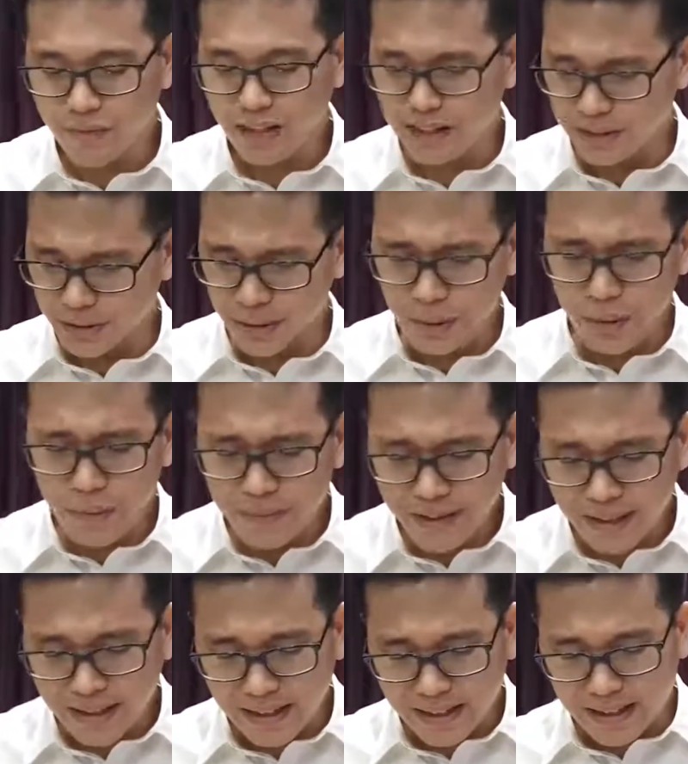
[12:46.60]
So,
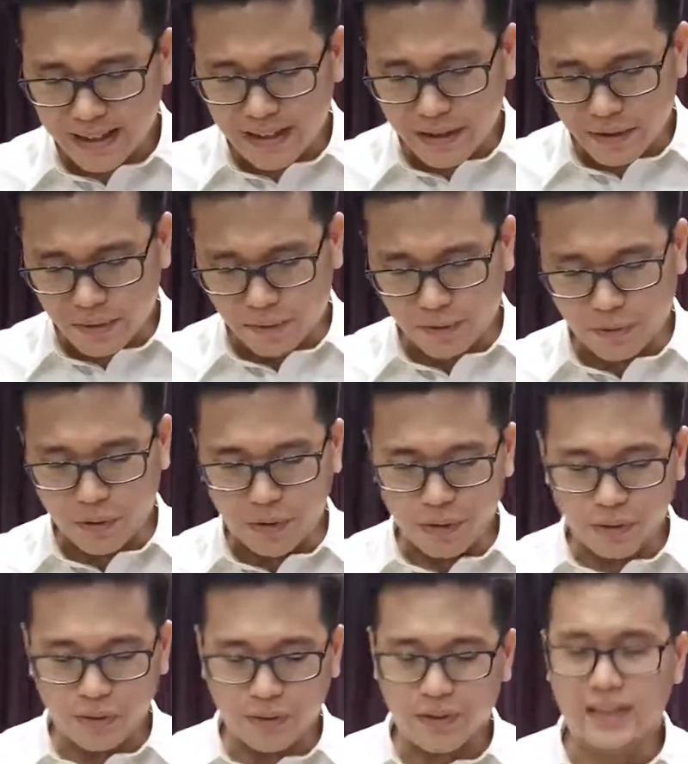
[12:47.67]
we're going
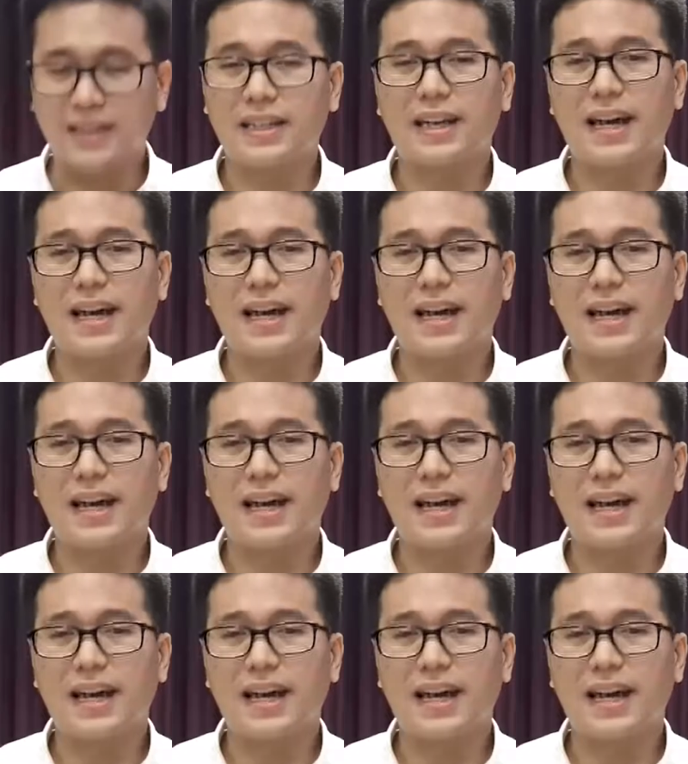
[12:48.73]
to look at